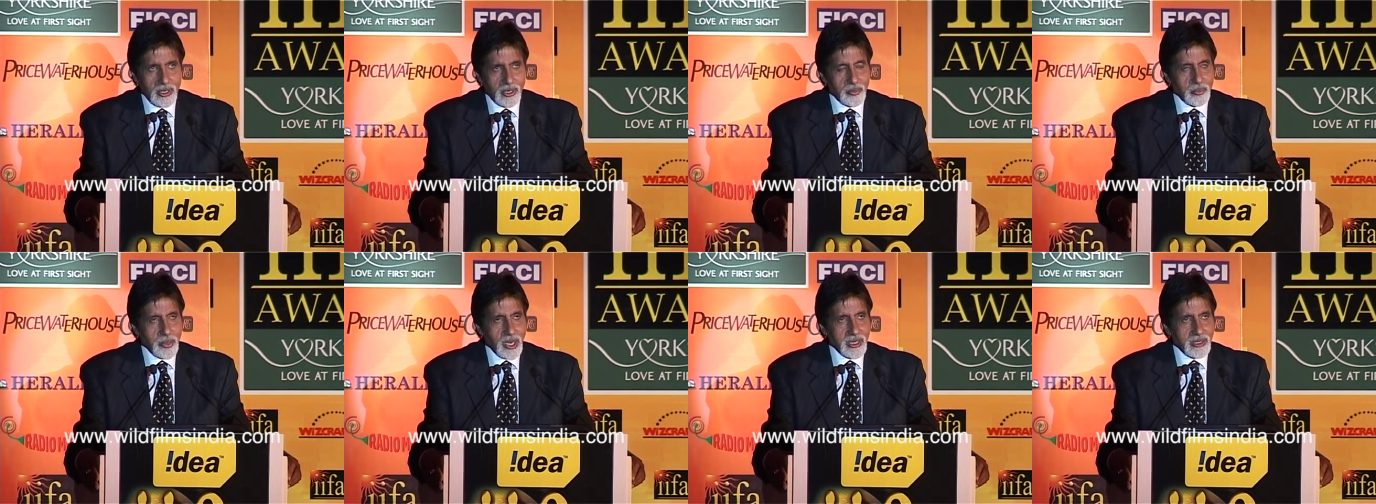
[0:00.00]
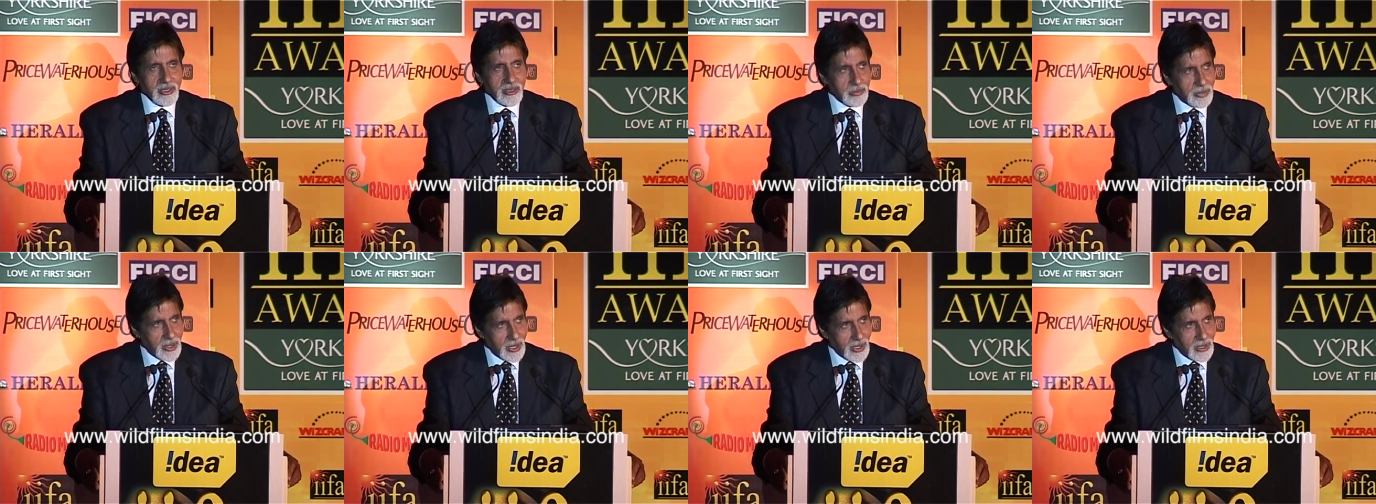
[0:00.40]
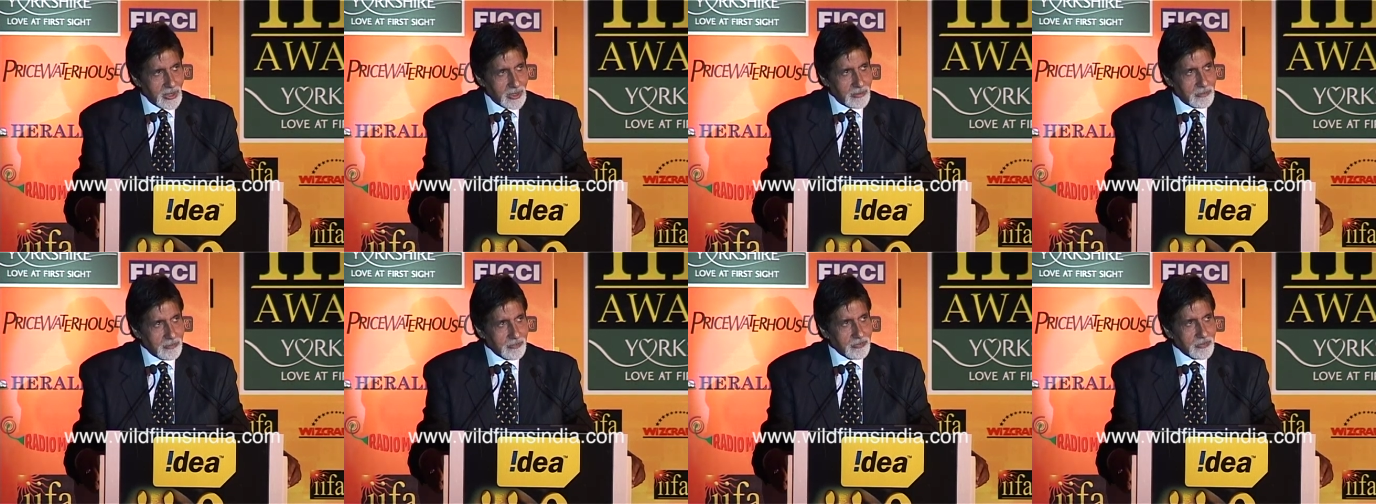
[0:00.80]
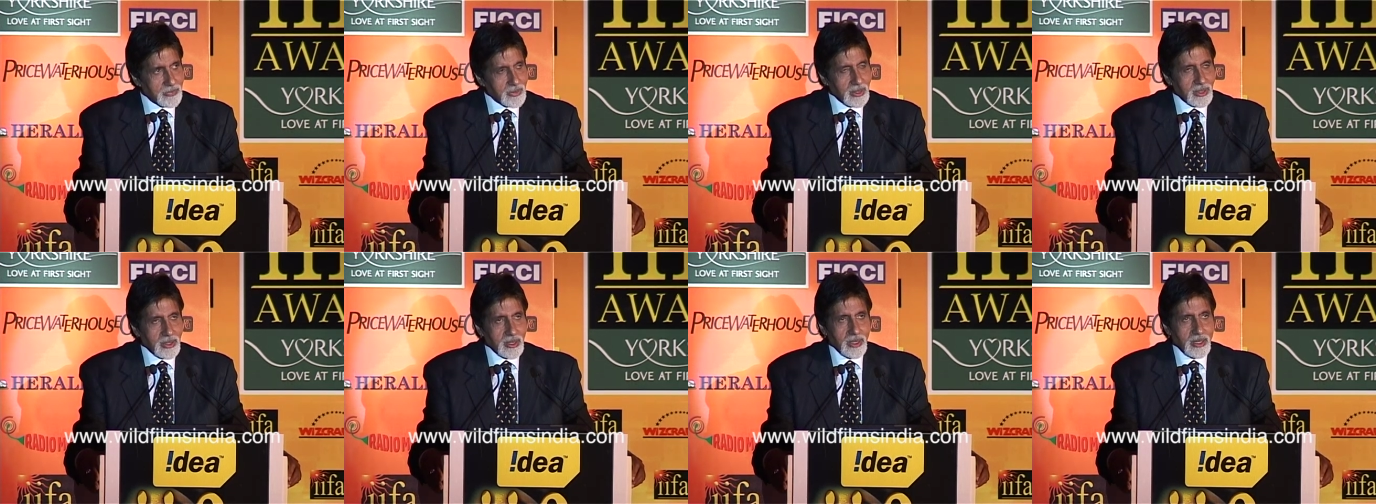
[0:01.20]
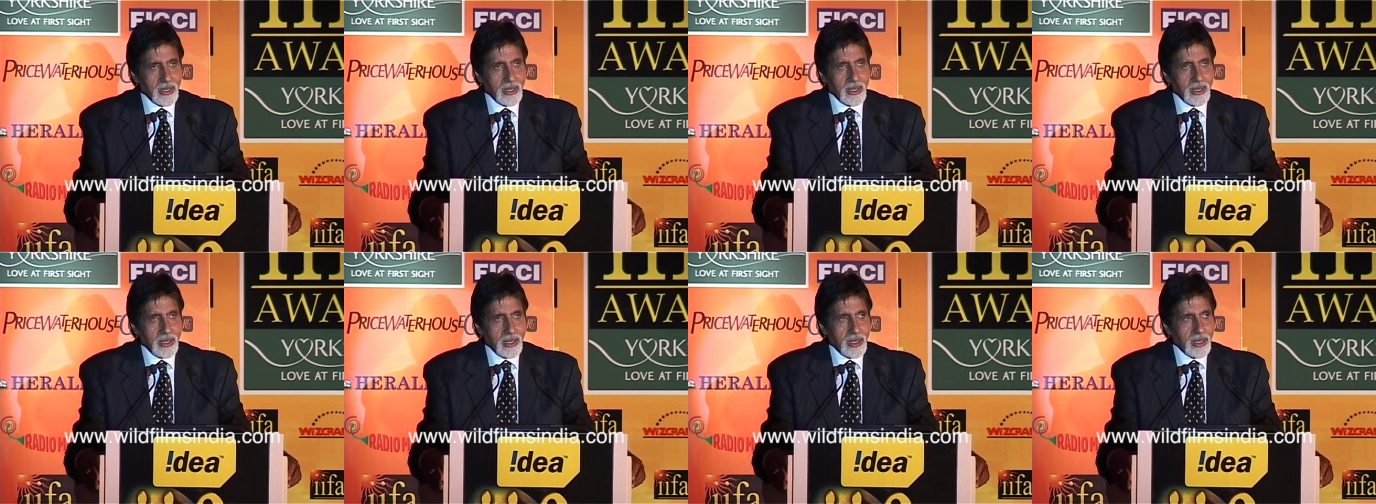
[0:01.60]
on my lapel.
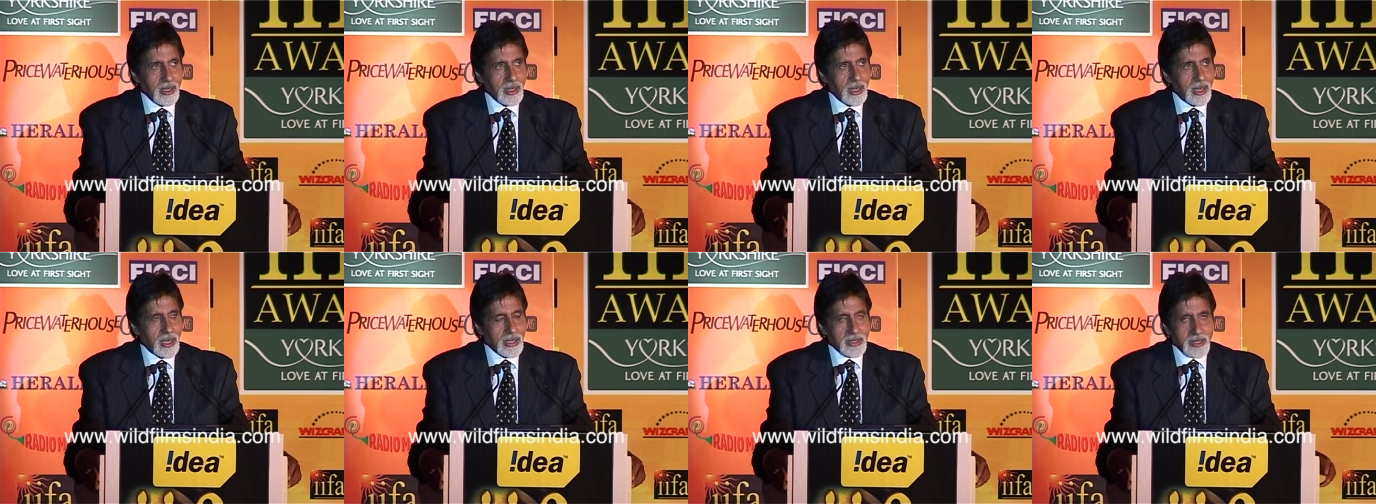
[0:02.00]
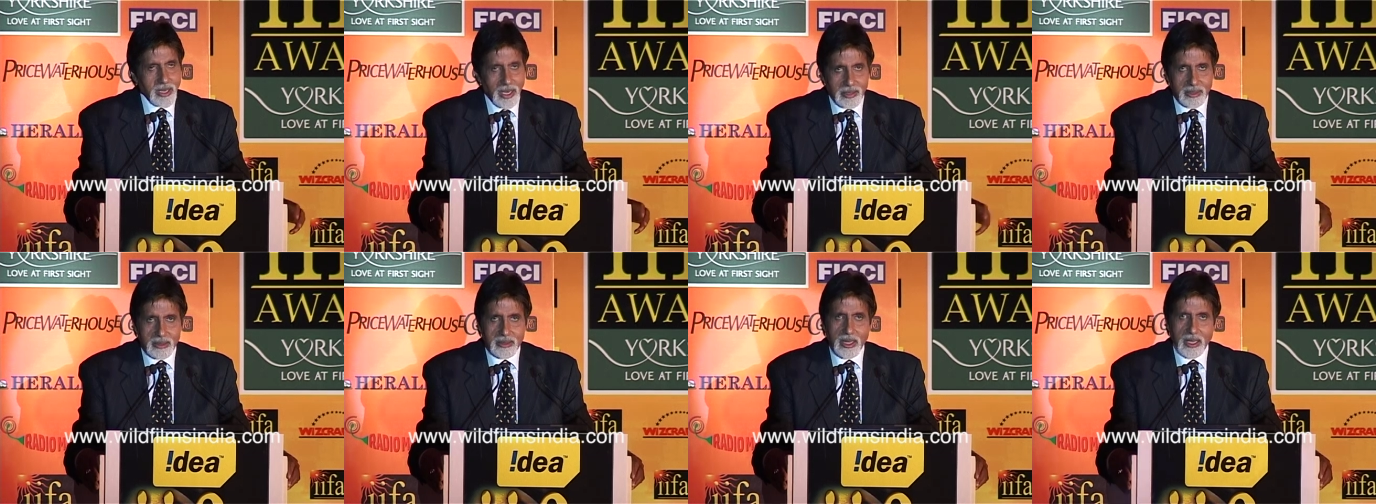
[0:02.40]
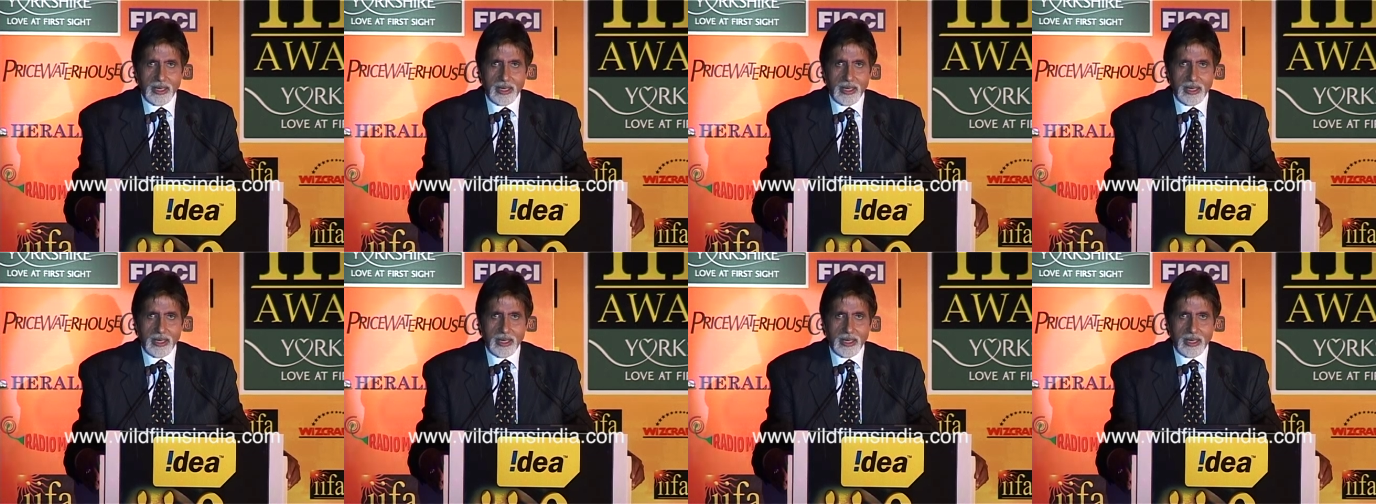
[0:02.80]
I carry